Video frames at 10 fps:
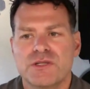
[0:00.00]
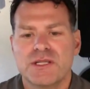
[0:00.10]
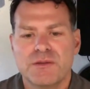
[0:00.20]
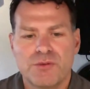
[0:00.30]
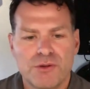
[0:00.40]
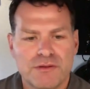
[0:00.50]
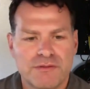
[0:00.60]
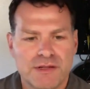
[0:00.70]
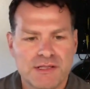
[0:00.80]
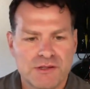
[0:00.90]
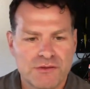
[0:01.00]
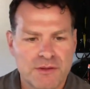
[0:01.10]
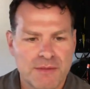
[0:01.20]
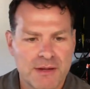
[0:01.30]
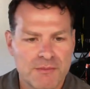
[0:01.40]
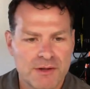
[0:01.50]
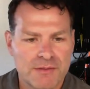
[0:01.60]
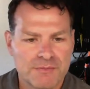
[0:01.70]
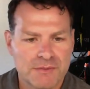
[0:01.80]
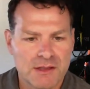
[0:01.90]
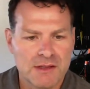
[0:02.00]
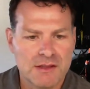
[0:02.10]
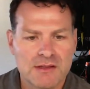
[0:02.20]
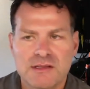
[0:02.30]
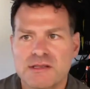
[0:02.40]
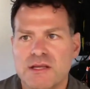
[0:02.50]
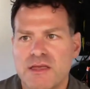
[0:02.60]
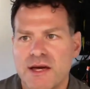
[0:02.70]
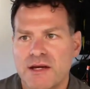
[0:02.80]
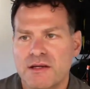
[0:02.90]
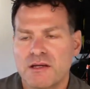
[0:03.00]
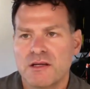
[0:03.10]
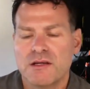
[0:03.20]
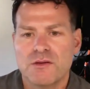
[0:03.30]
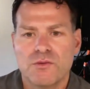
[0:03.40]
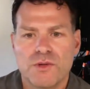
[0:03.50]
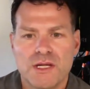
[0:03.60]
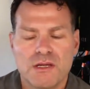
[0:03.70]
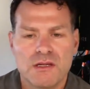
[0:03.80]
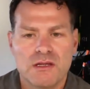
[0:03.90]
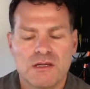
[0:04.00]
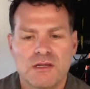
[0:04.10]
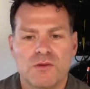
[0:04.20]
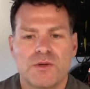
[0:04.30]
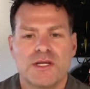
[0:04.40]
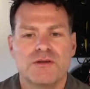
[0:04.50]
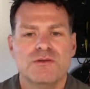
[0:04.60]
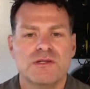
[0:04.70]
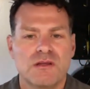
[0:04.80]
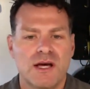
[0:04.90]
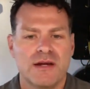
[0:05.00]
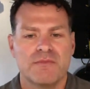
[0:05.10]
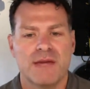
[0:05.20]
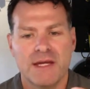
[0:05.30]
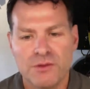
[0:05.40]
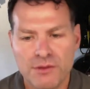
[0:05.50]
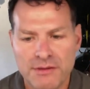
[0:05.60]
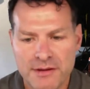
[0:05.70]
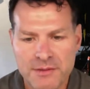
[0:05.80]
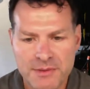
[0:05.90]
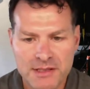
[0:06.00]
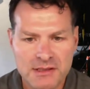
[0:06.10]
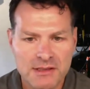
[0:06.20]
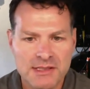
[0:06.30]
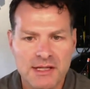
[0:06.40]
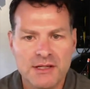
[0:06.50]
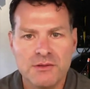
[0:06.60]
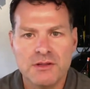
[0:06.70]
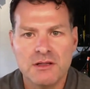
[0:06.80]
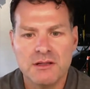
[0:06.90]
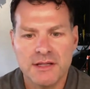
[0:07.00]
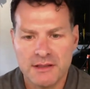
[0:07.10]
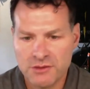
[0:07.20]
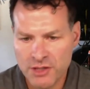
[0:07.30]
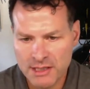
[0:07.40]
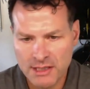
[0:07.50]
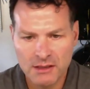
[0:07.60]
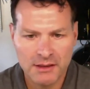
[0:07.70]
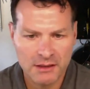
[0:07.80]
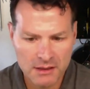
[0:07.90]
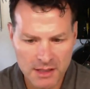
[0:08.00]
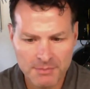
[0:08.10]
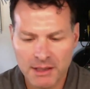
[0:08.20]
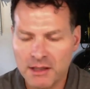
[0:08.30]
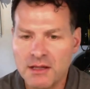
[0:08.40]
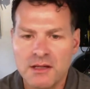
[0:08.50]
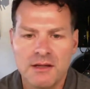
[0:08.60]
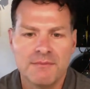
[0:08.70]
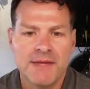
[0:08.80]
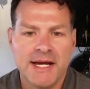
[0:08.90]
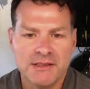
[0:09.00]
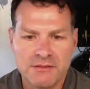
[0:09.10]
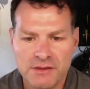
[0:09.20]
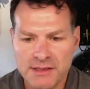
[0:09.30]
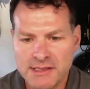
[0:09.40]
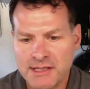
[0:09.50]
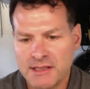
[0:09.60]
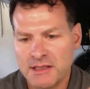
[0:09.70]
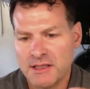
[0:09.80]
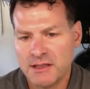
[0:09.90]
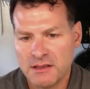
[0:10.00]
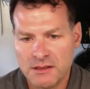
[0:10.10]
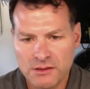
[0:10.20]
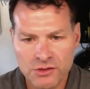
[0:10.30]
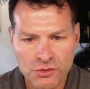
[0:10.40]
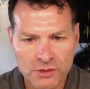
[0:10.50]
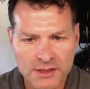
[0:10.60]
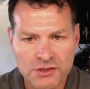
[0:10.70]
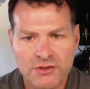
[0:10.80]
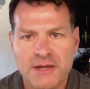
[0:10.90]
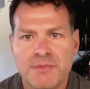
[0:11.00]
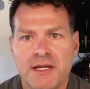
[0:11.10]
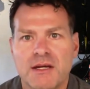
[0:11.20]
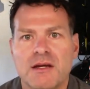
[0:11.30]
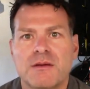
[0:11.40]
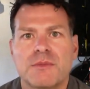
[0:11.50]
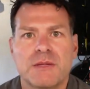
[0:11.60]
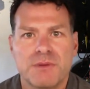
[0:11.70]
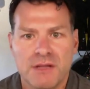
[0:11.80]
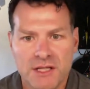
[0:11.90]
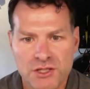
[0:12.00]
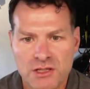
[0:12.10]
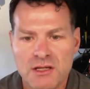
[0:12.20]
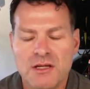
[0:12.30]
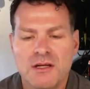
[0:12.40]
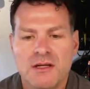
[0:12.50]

really important for us to remember is that we use a lot of manual therapies, at least I do in the clinic: dry needling, cupping, active release technique, tooling, scraping, manipulation,